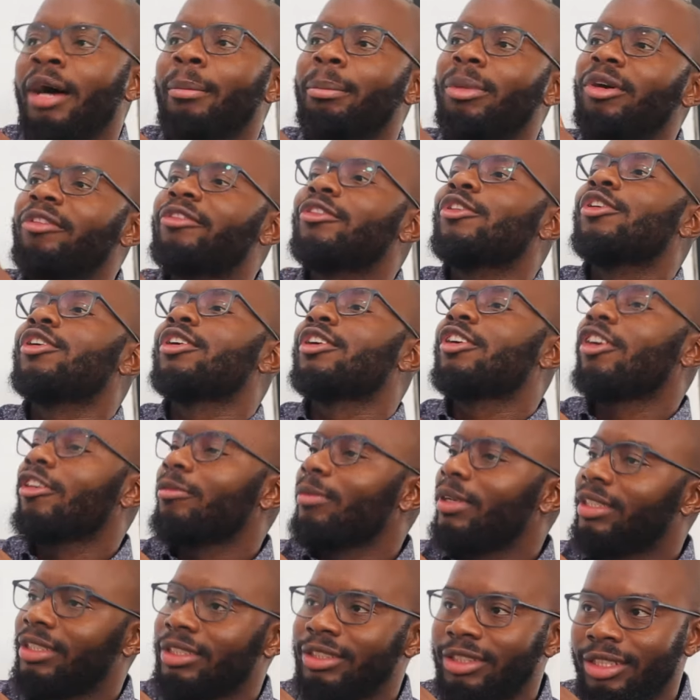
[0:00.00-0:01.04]
But for a
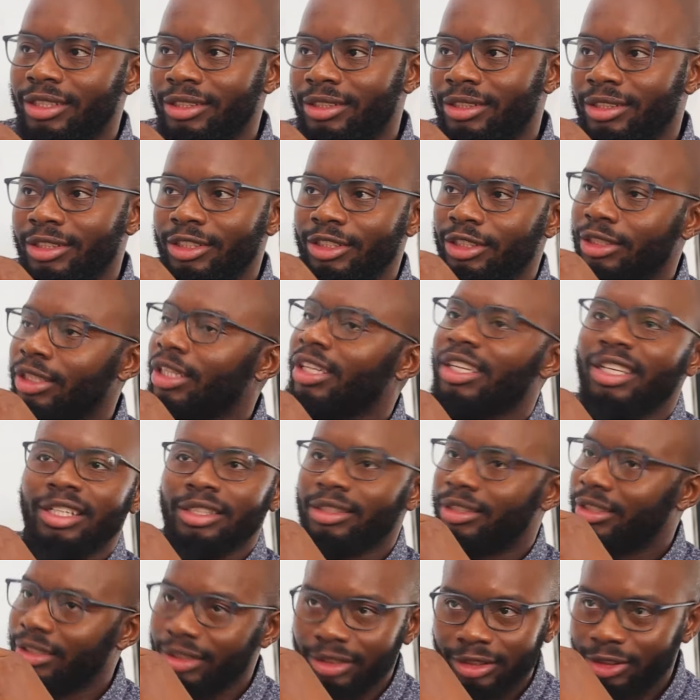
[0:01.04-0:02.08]
government agency,
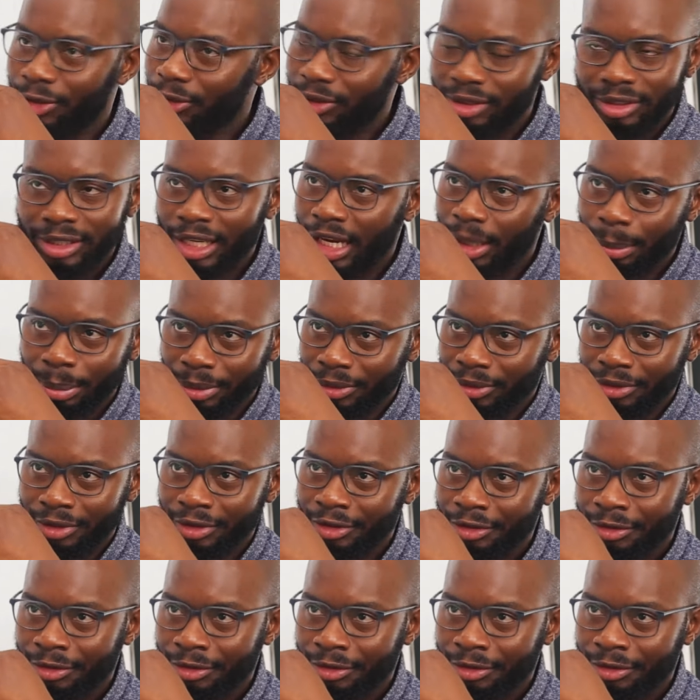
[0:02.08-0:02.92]
it doesn't happen.